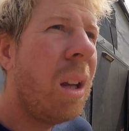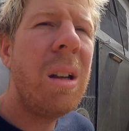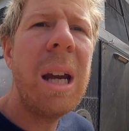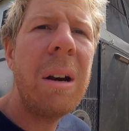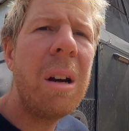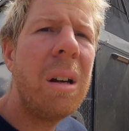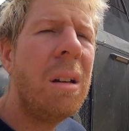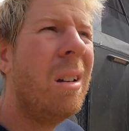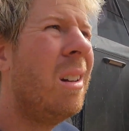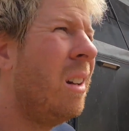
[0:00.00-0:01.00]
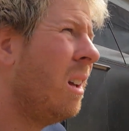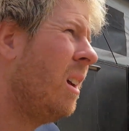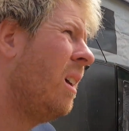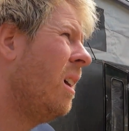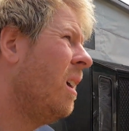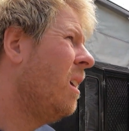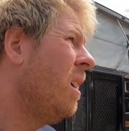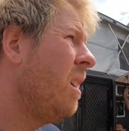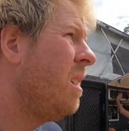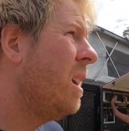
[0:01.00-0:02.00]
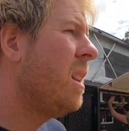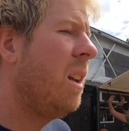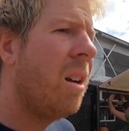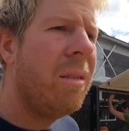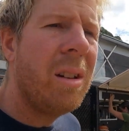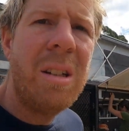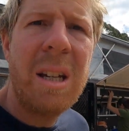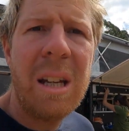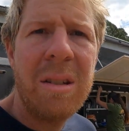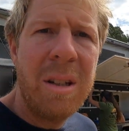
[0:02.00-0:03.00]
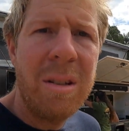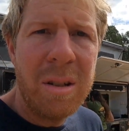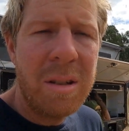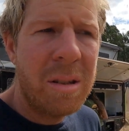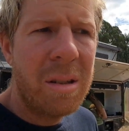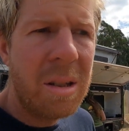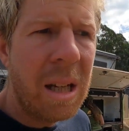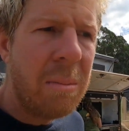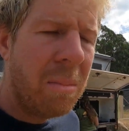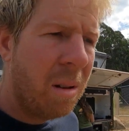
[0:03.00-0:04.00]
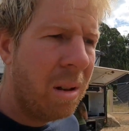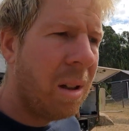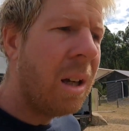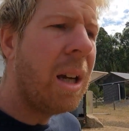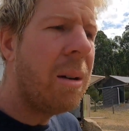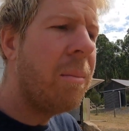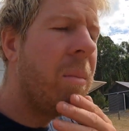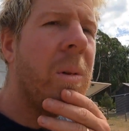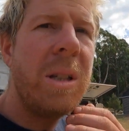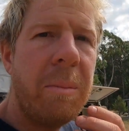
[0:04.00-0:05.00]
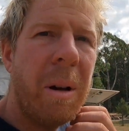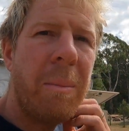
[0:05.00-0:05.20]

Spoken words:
Narrow, nothing overly challenging, just steep. We did